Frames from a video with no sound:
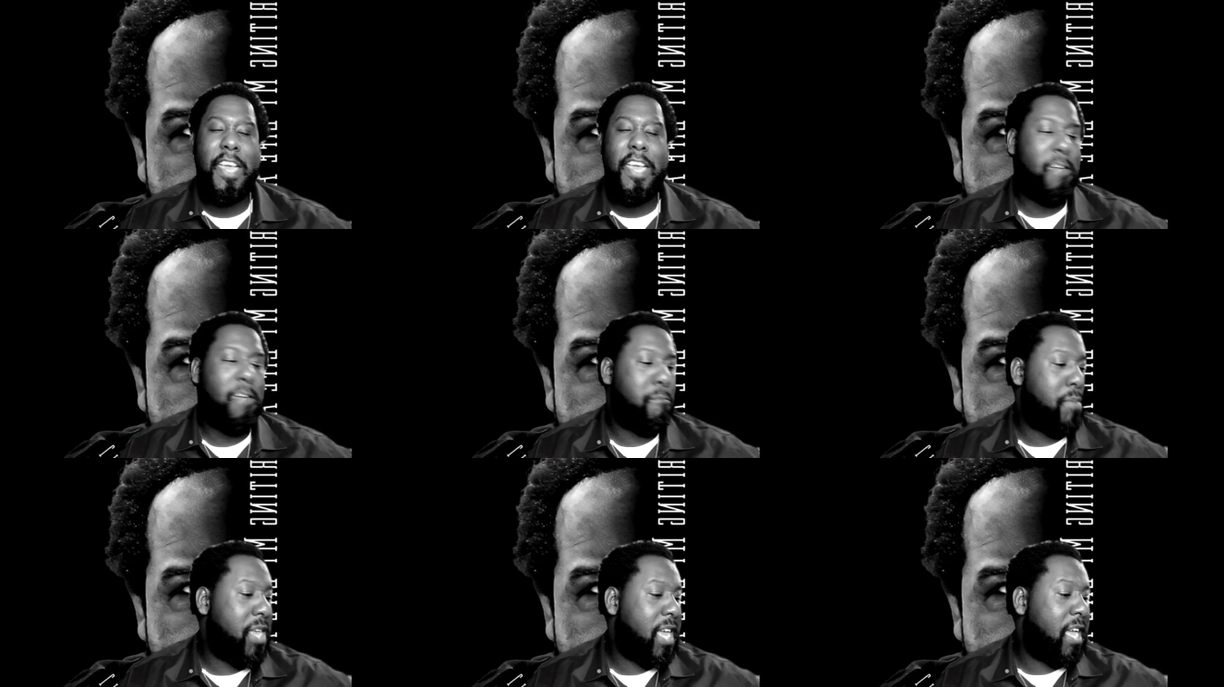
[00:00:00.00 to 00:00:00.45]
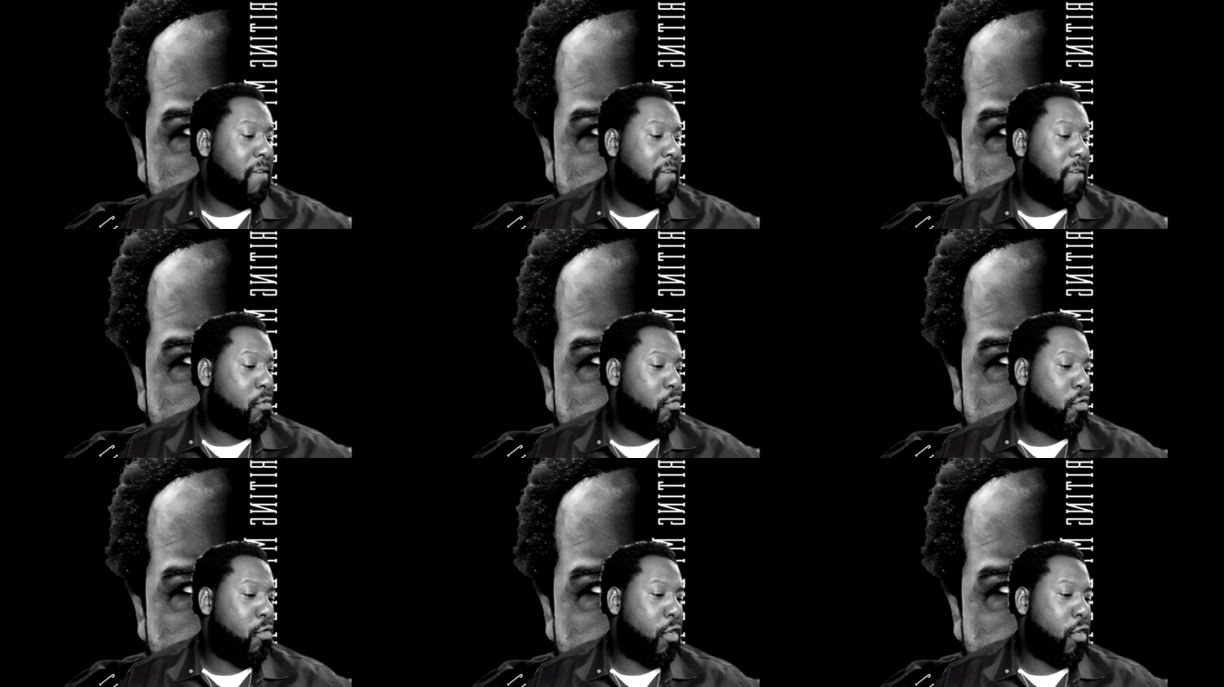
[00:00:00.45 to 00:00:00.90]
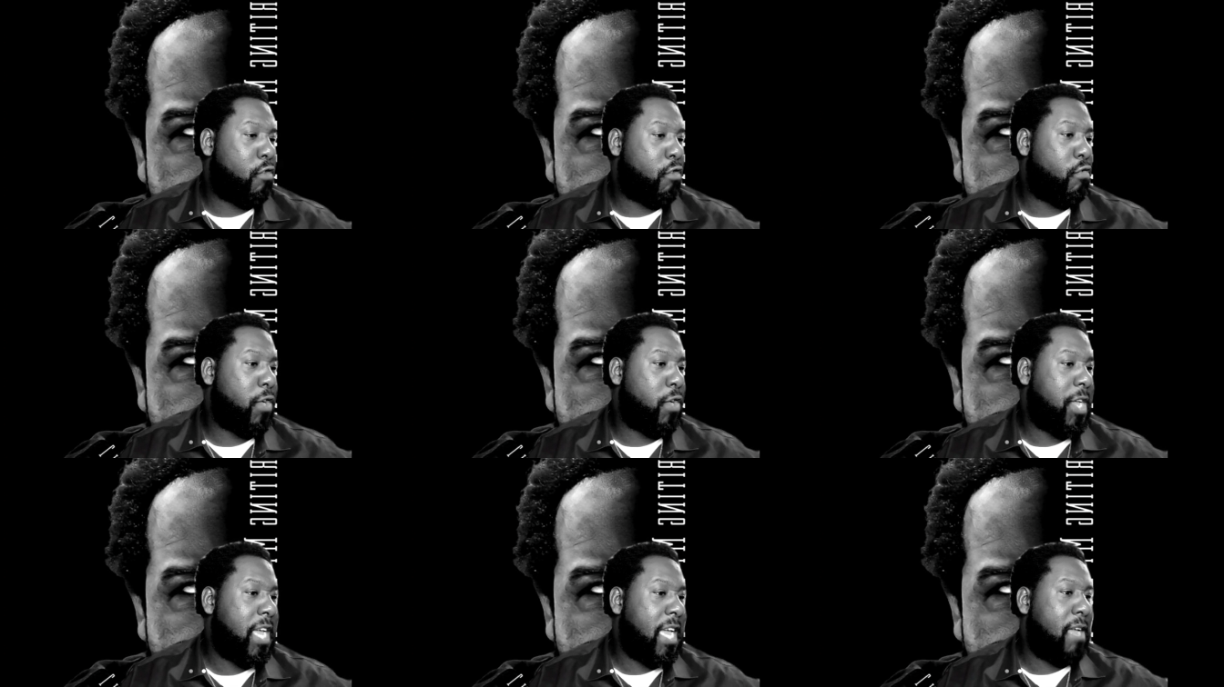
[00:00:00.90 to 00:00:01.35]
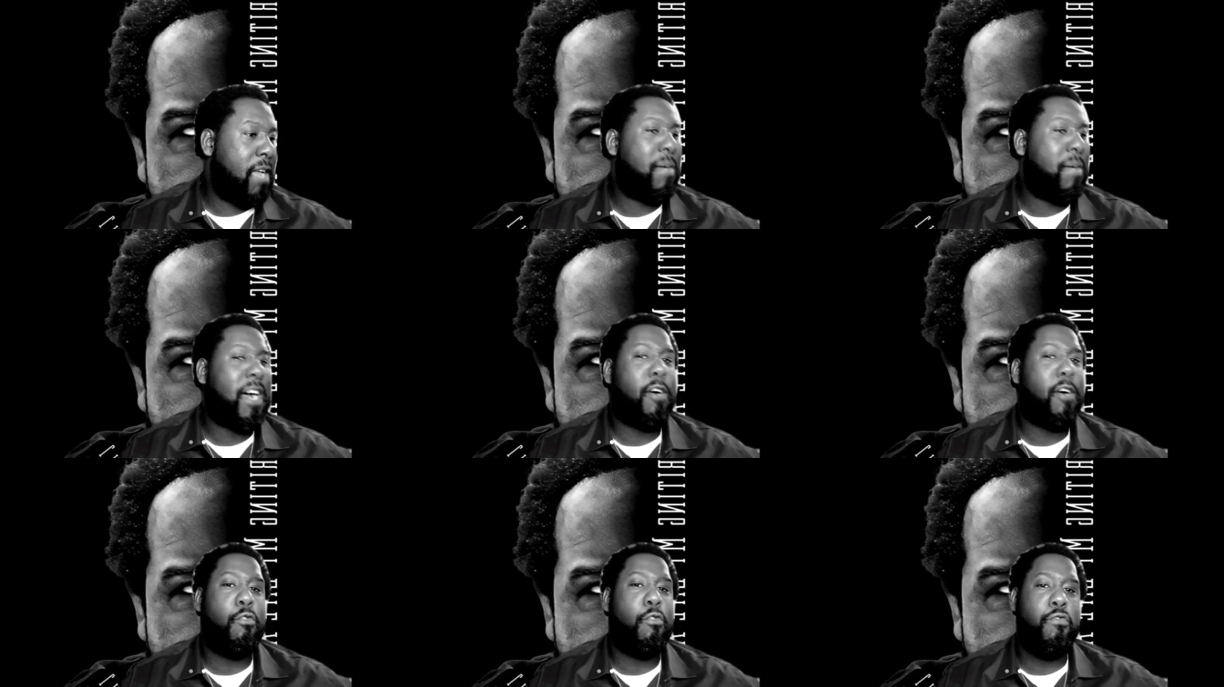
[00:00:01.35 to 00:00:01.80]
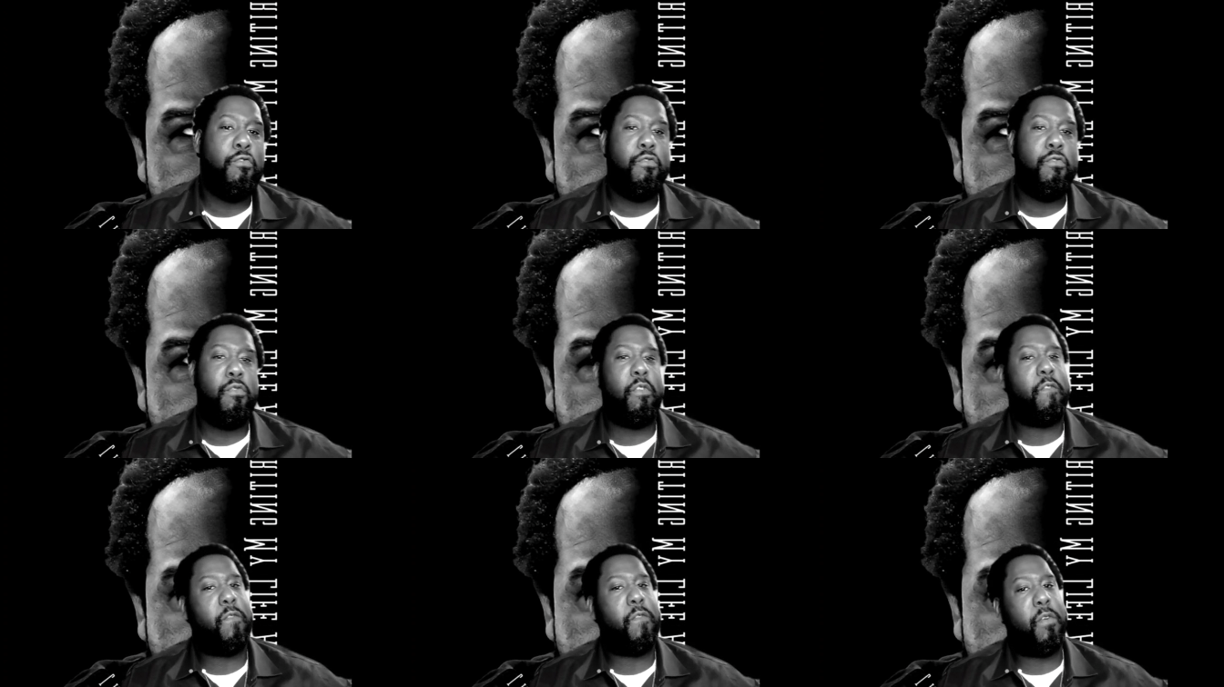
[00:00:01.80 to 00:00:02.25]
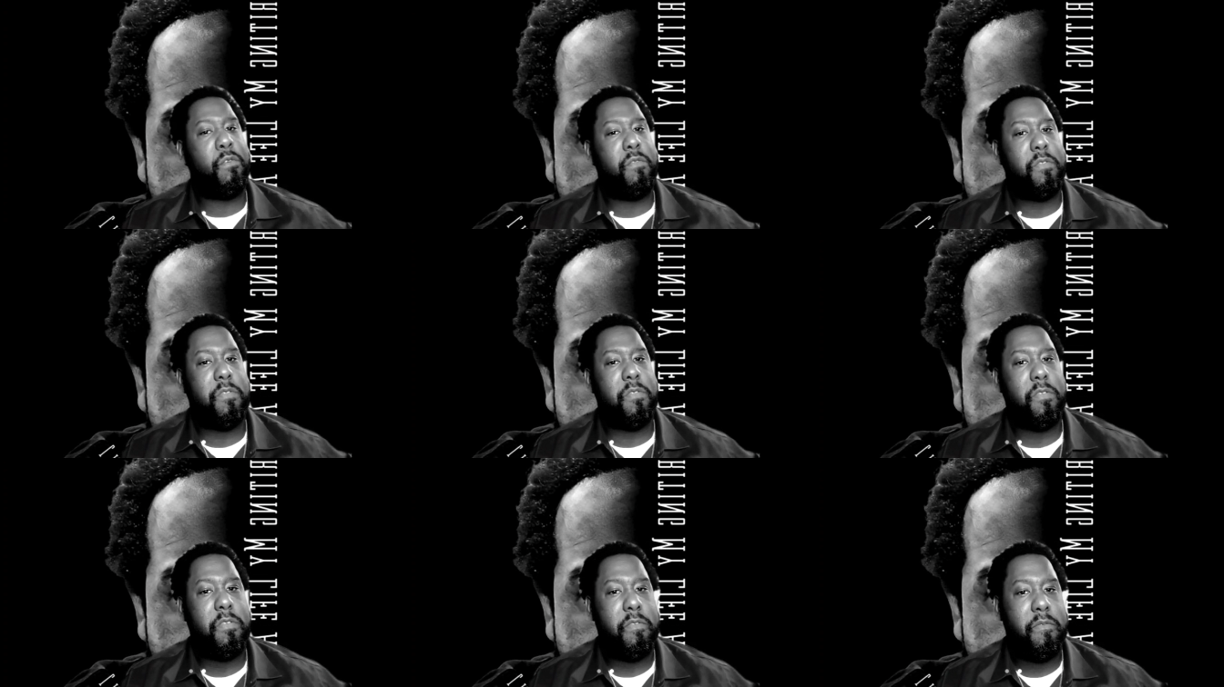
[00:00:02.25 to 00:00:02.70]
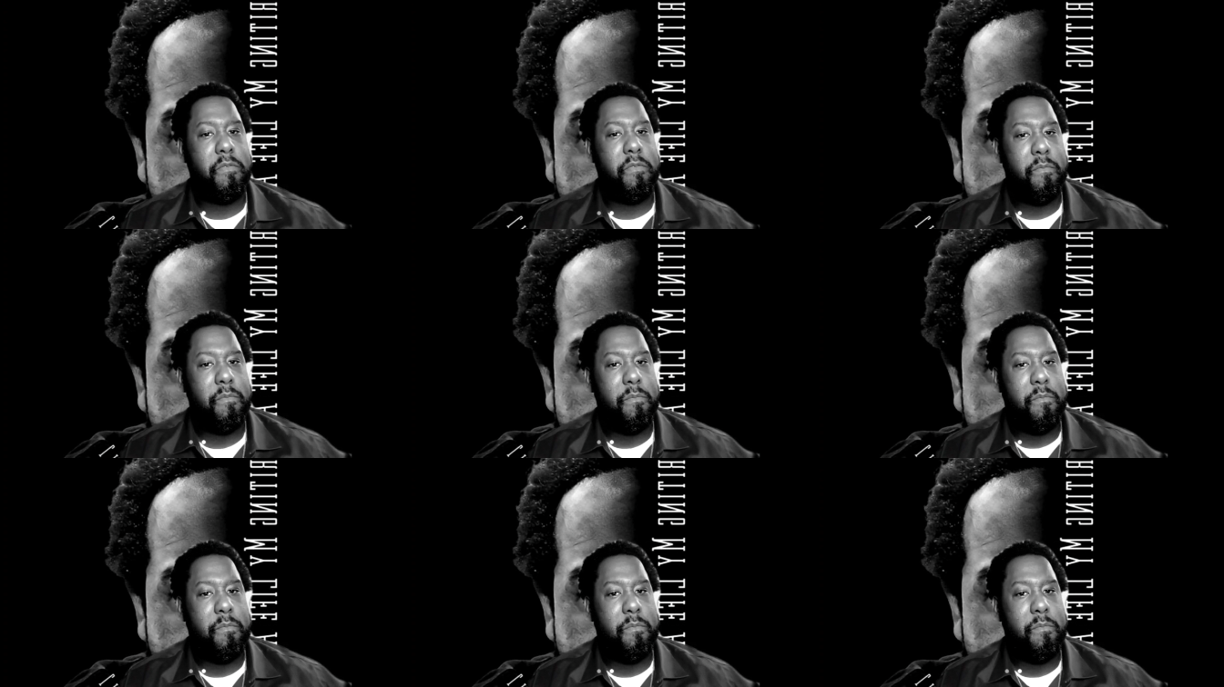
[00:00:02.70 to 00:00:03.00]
and be able to create my own universe,